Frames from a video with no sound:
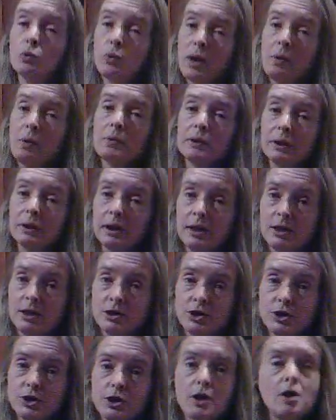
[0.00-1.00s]

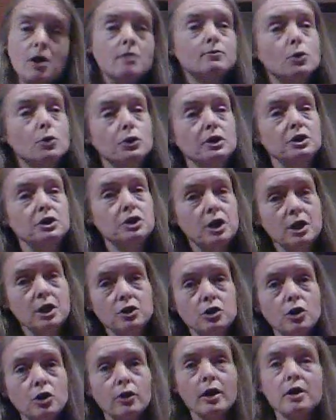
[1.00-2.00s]
re-release for the
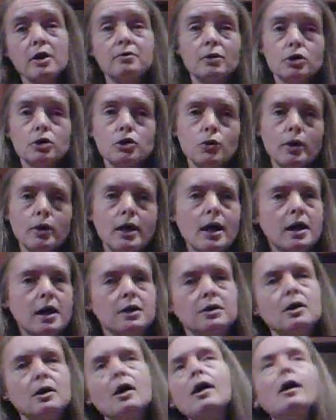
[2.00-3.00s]
10 year anniversary
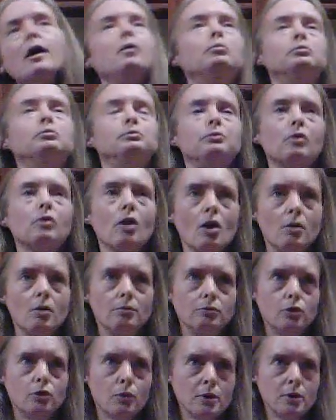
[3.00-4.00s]
and um,
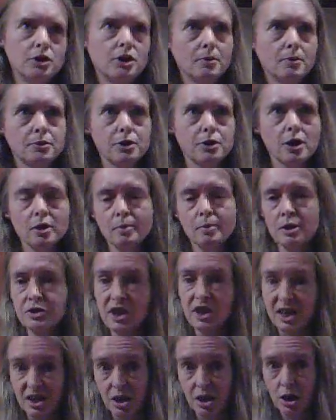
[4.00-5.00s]
the reason I was talking about
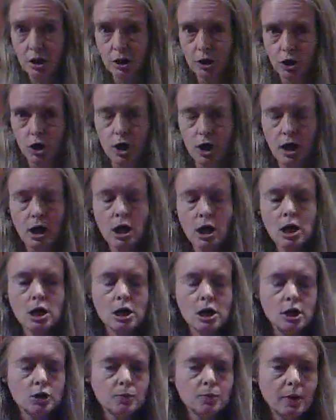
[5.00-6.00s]
technology
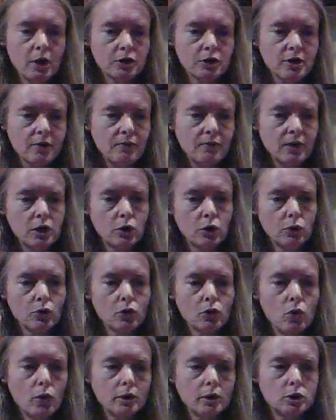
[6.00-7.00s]
is because I figure
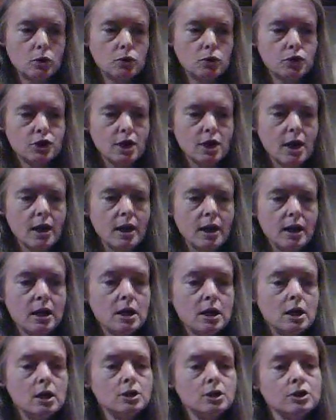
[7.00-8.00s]
they're going to say
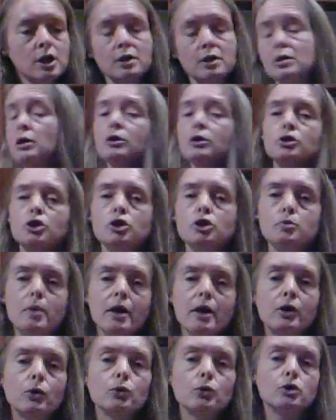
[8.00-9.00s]
technology's
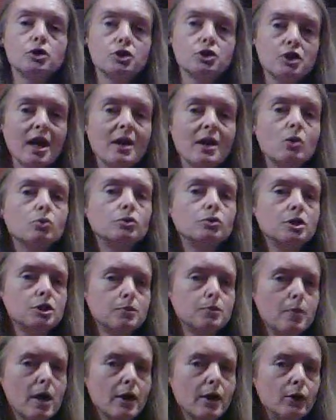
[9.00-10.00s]
better, the sound
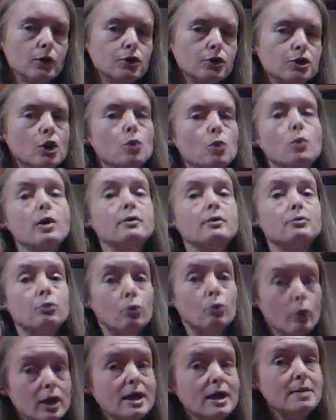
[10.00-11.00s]
is better, so we've
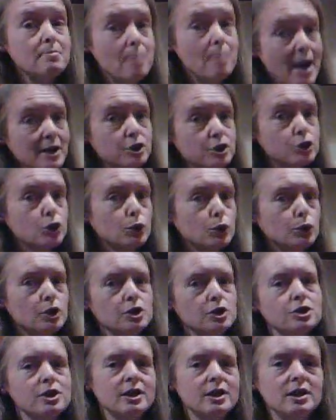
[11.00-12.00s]
remastered
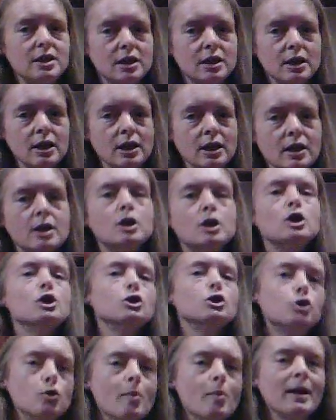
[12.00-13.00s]
the CD
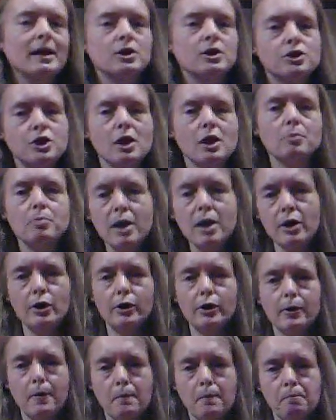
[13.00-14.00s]
to make it sound
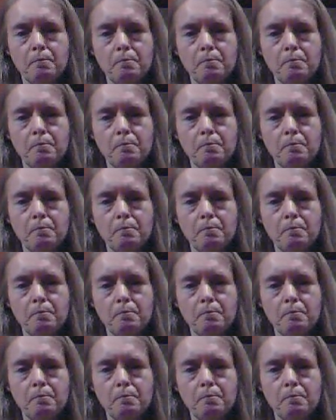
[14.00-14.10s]
better.